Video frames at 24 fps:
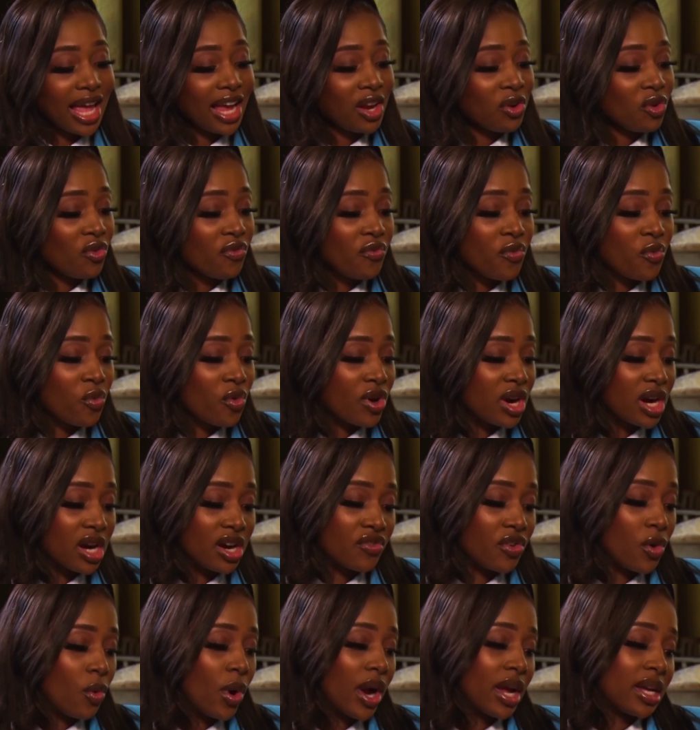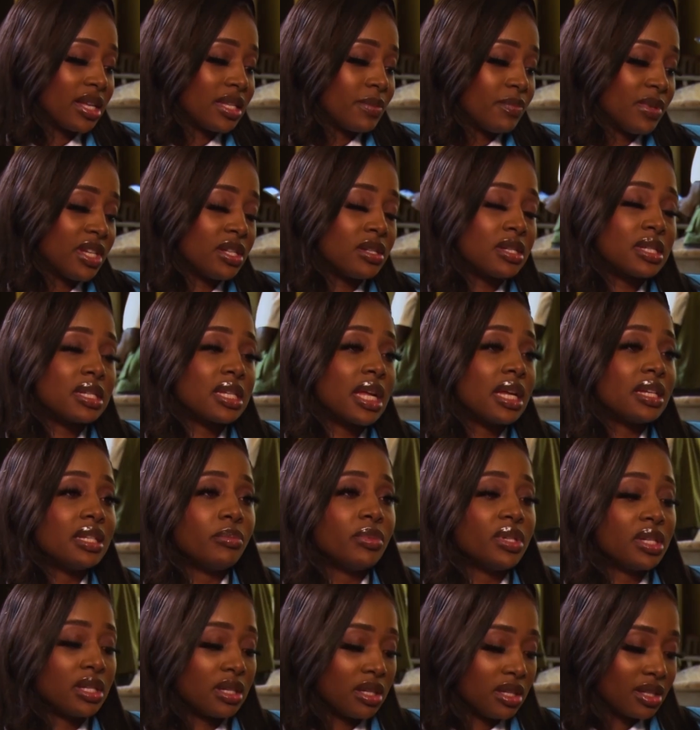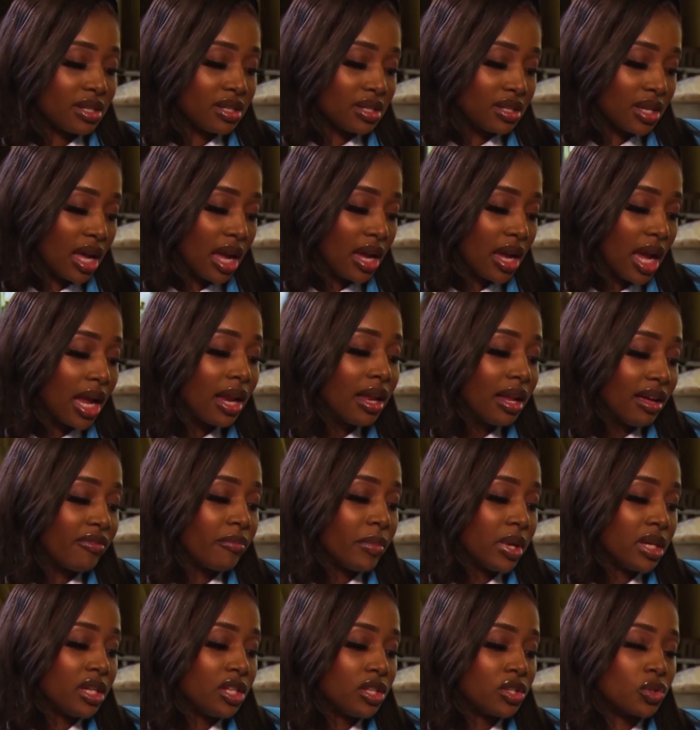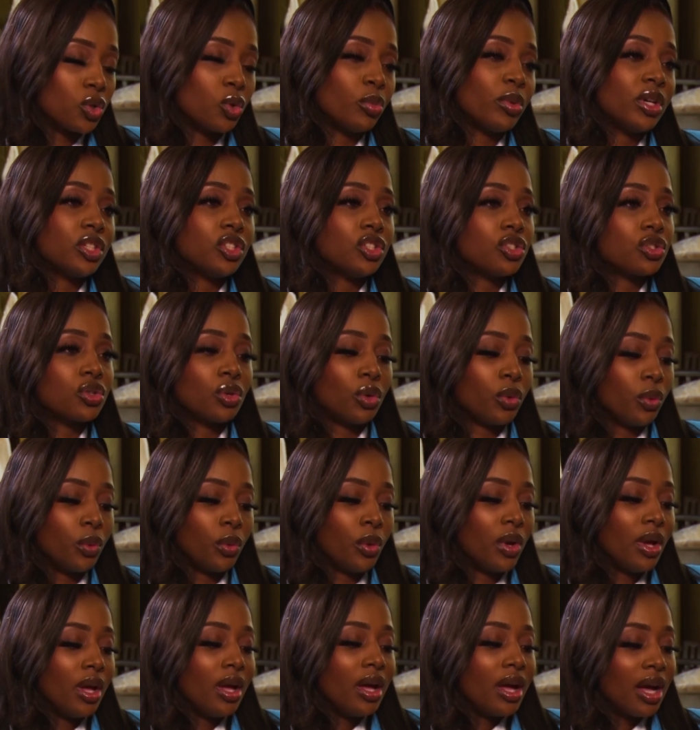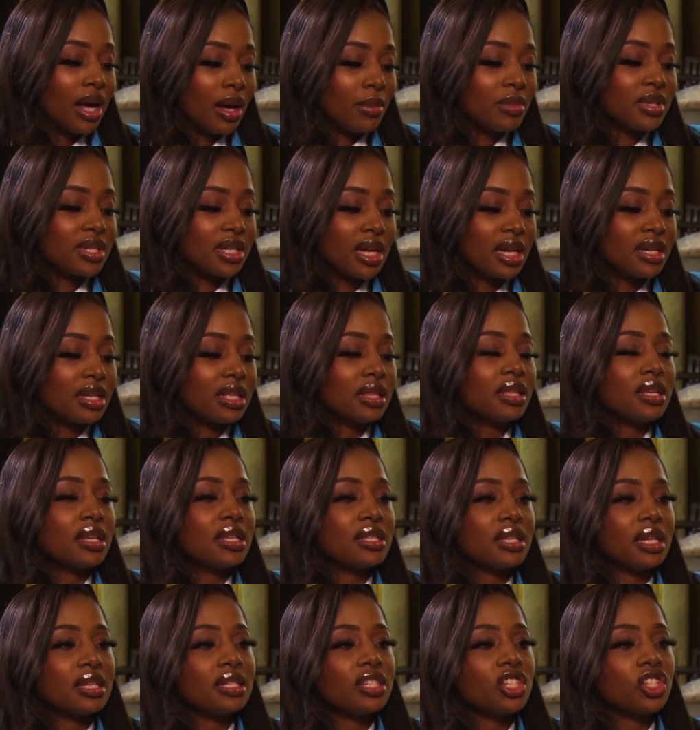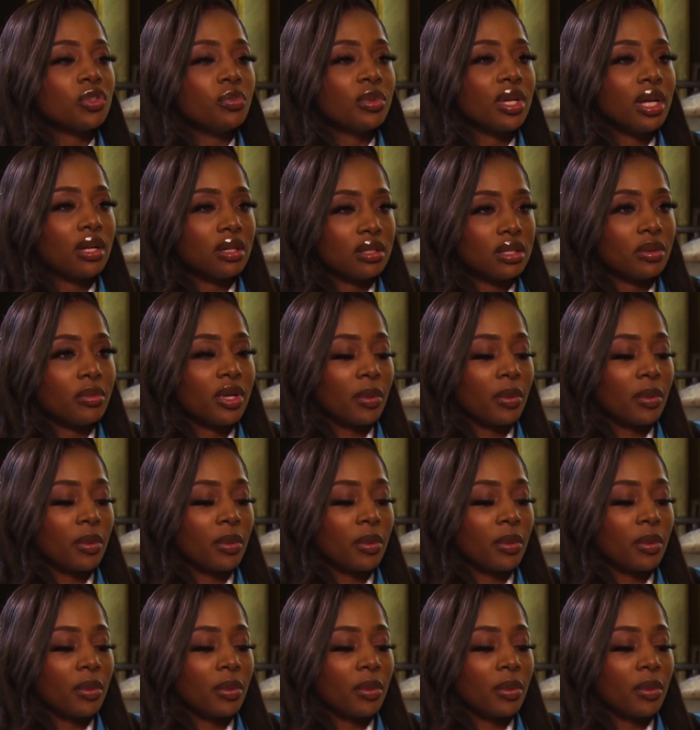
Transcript: My line of work requires me to study business. I love money so much, so I'm studying things that teach me how to